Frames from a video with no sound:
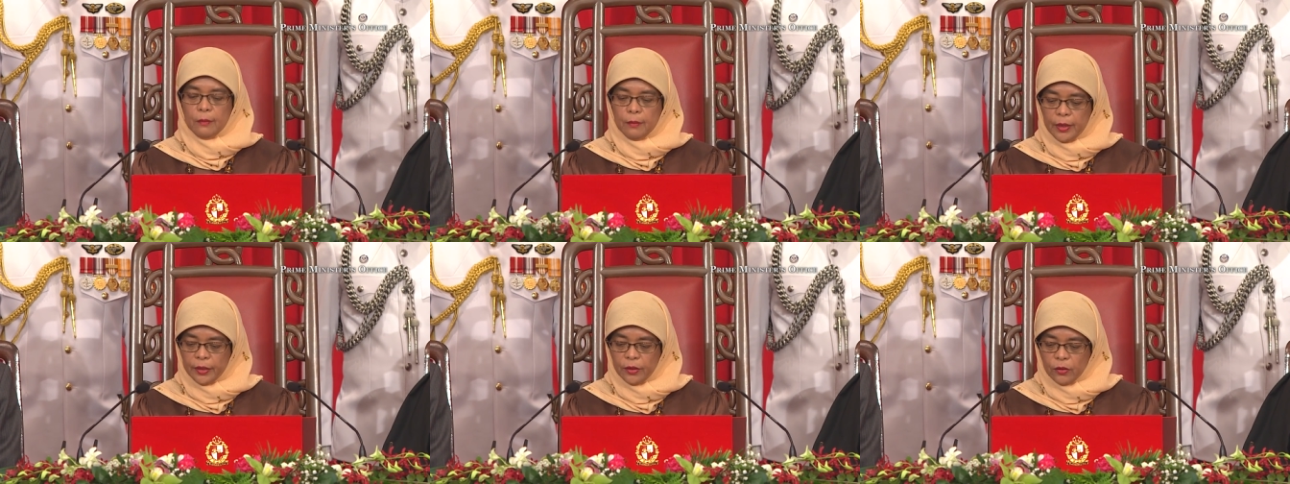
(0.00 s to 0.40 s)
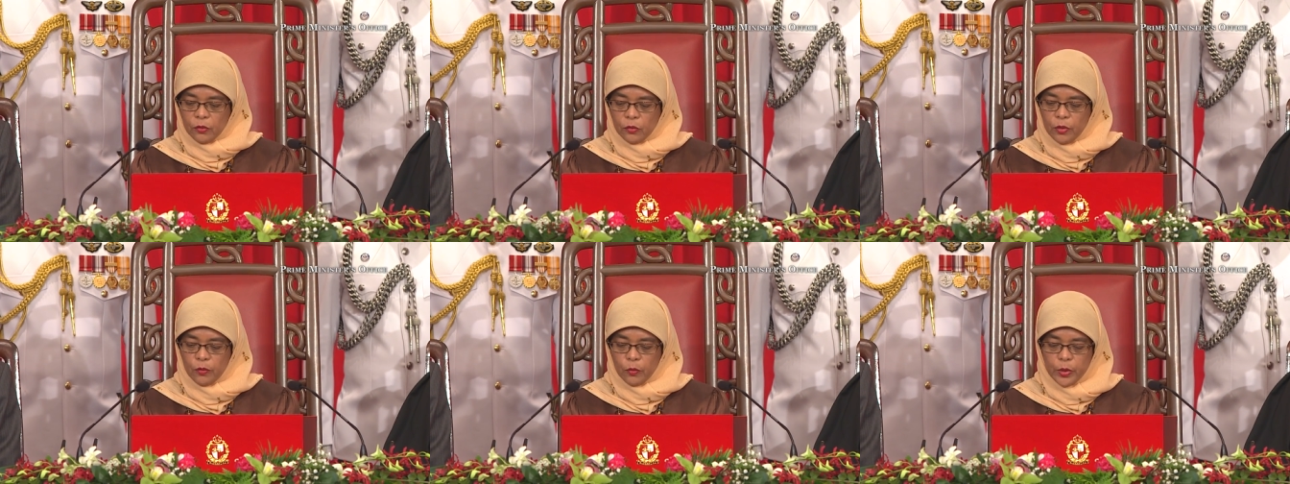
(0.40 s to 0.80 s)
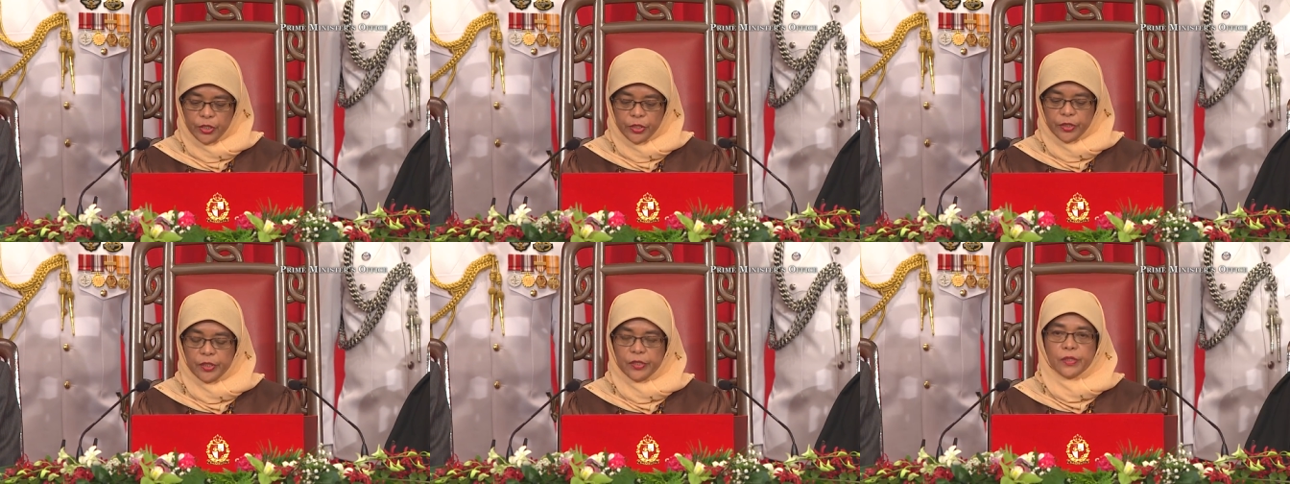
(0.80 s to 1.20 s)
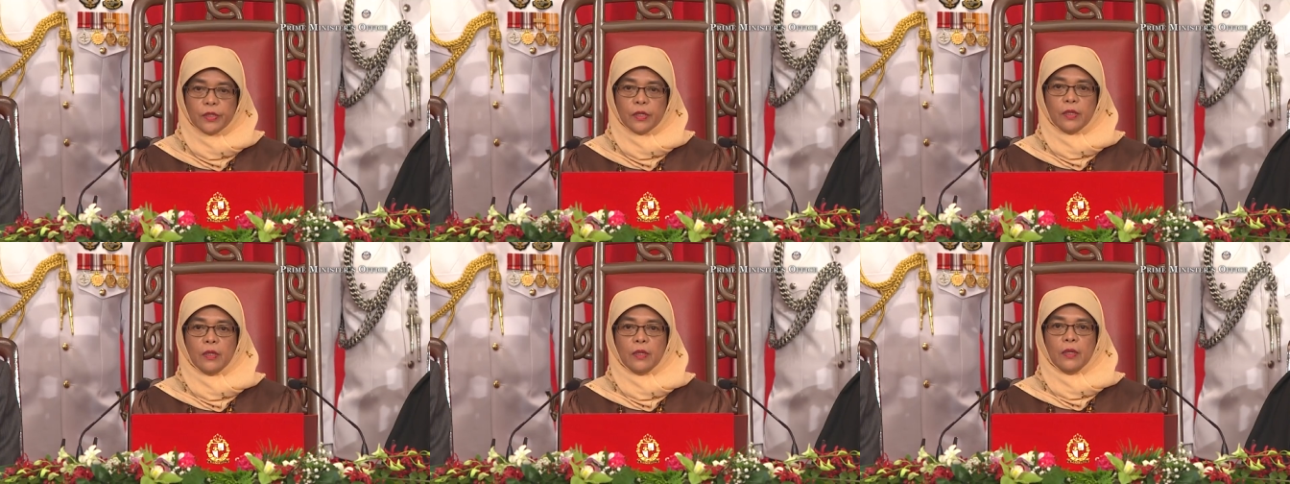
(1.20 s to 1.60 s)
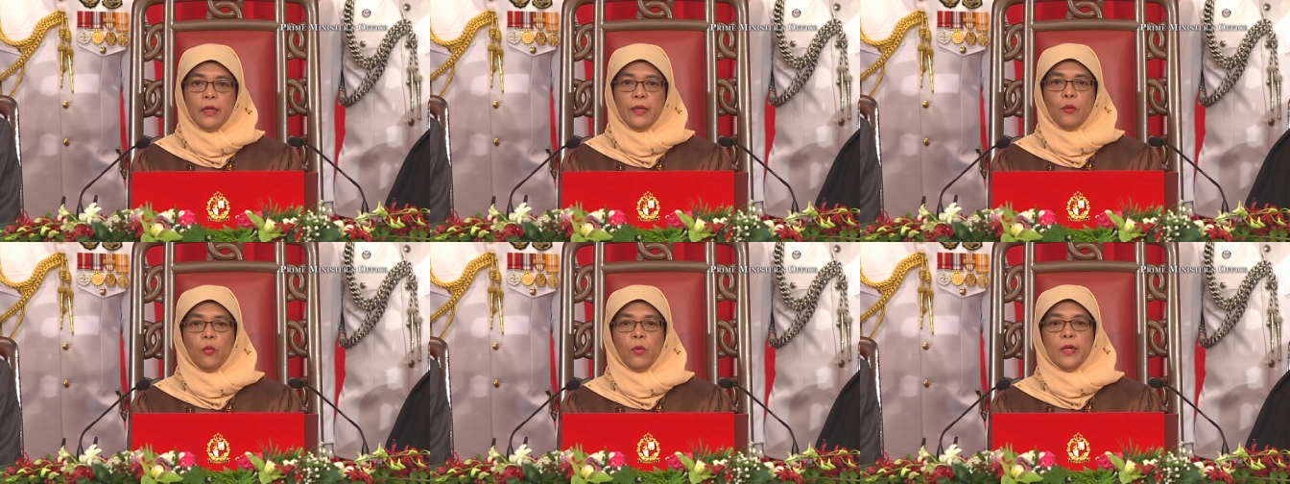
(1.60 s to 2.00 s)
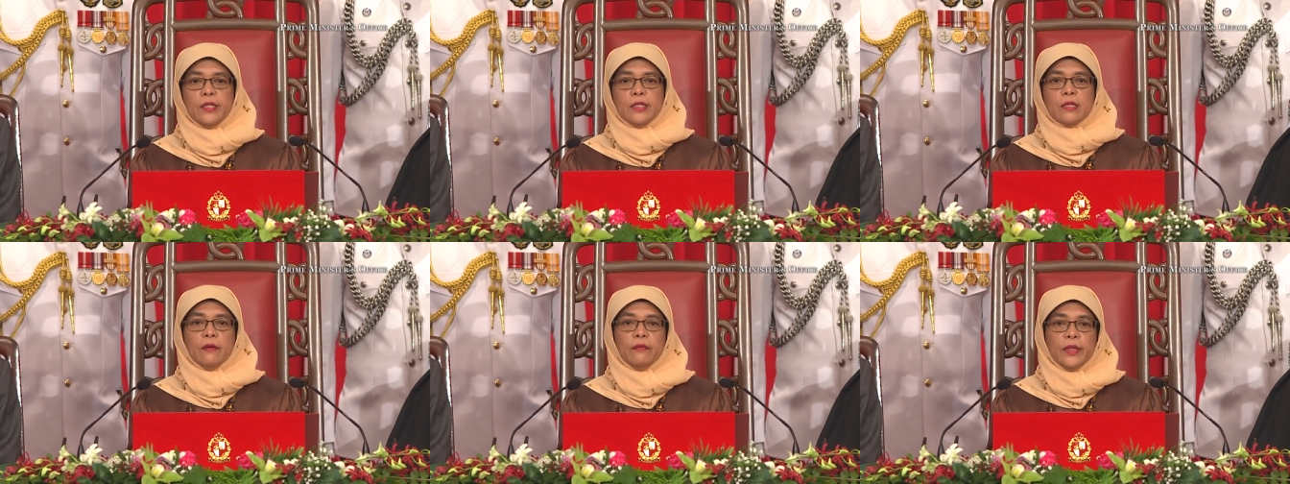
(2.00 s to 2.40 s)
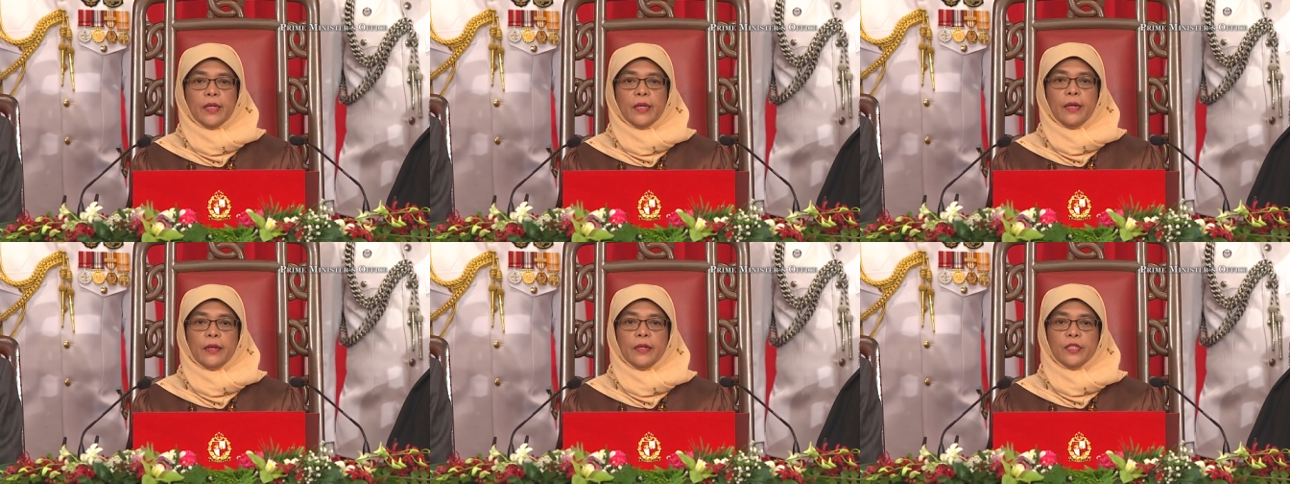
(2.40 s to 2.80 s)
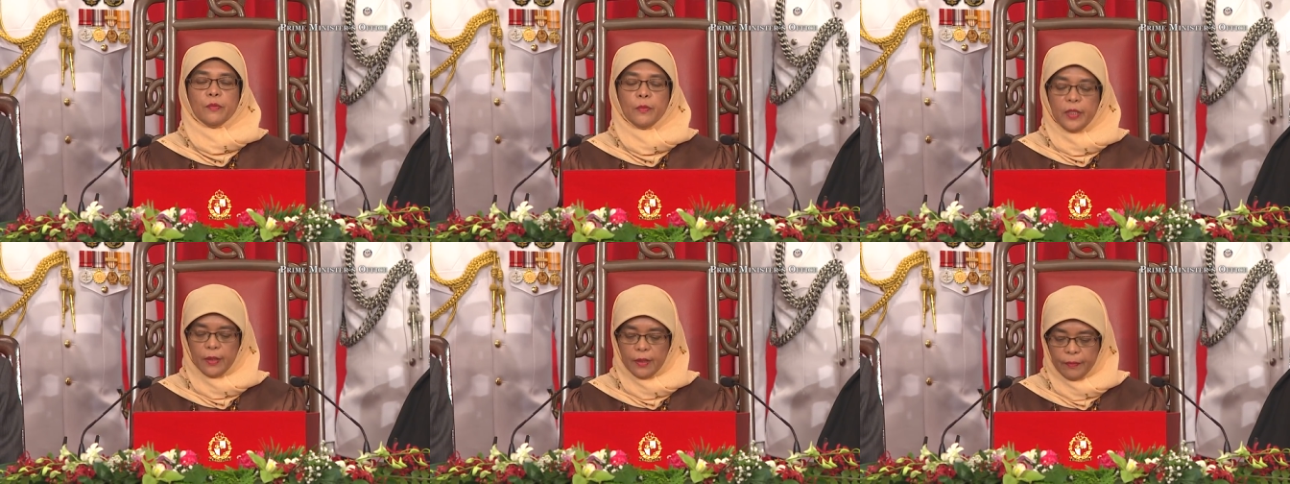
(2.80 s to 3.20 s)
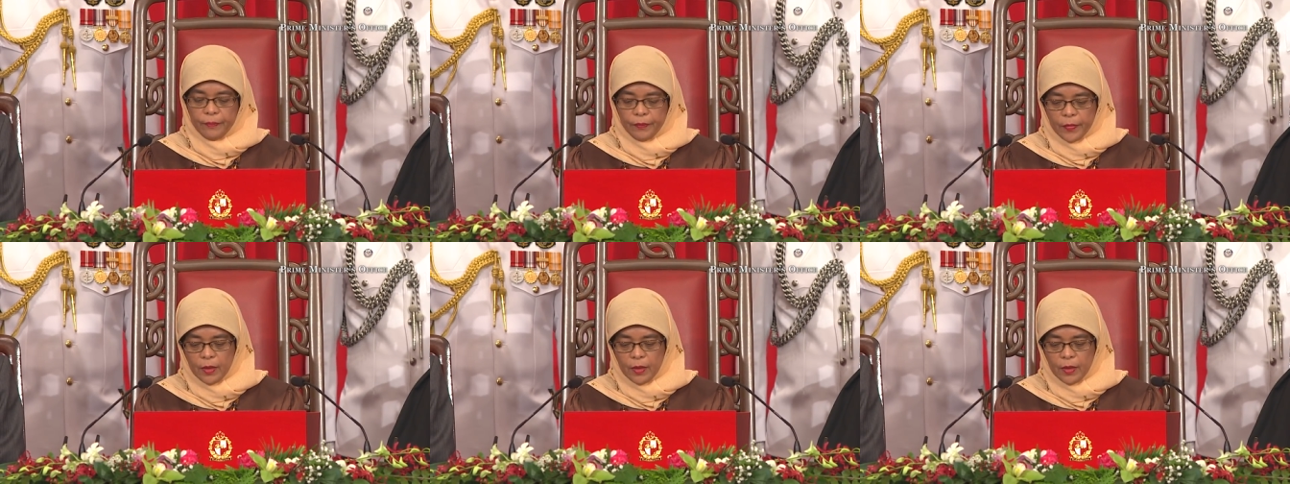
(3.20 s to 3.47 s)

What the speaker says: by your good wishes and words of encouragement.